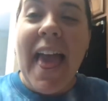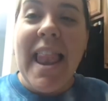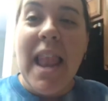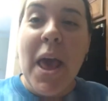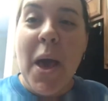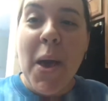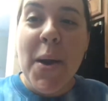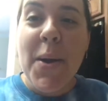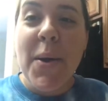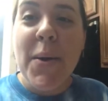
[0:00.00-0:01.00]

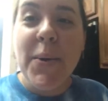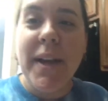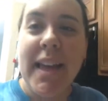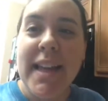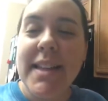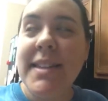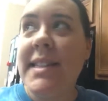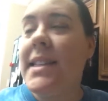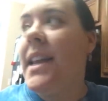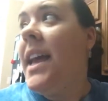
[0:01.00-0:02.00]
Hello!
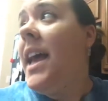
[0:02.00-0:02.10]
It's